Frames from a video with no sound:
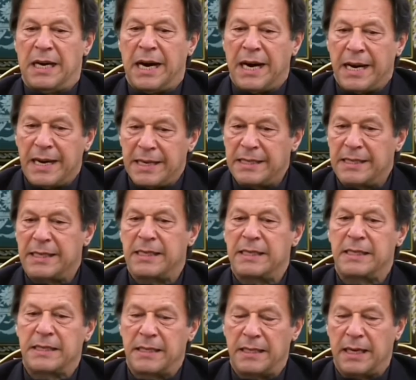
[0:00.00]

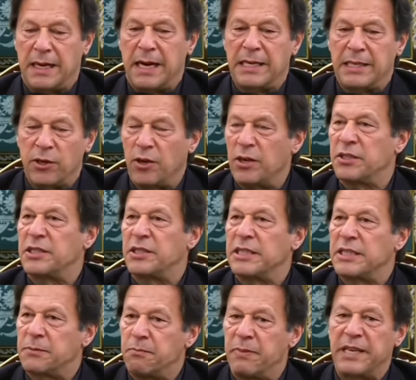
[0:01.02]
RSS ideology
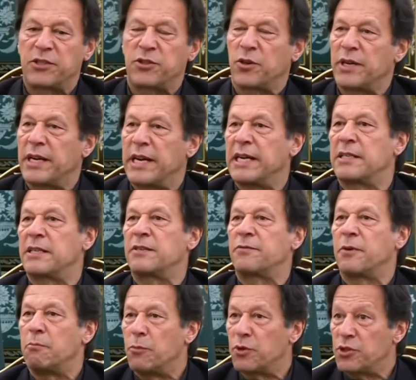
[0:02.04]
is based on hatred
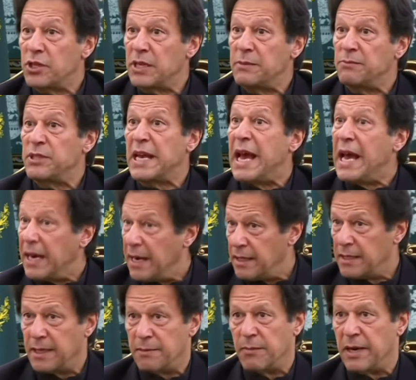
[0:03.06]
for Muslims and
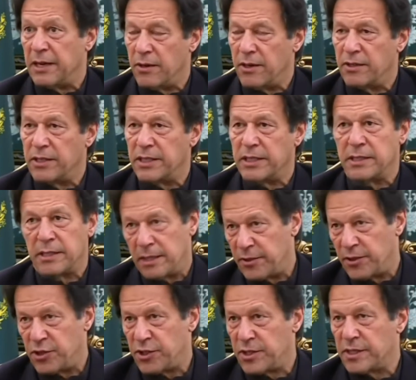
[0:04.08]
other minorities,
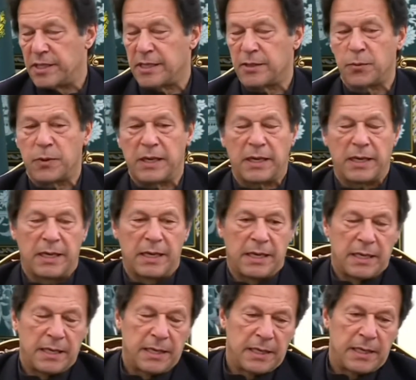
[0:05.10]
Christians as well.
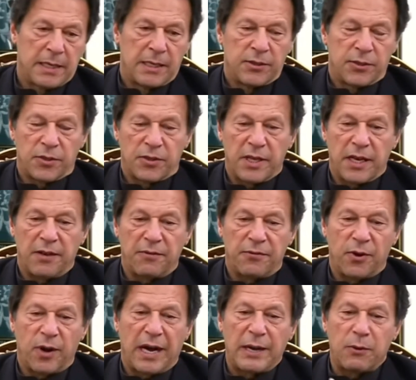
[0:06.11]
So
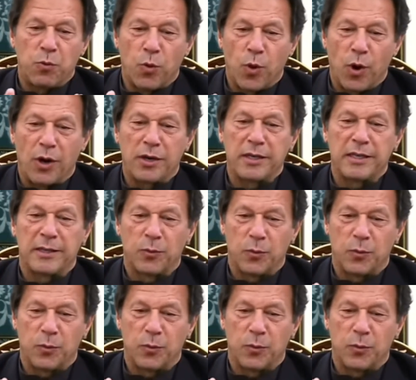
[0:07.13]
therefore I warn the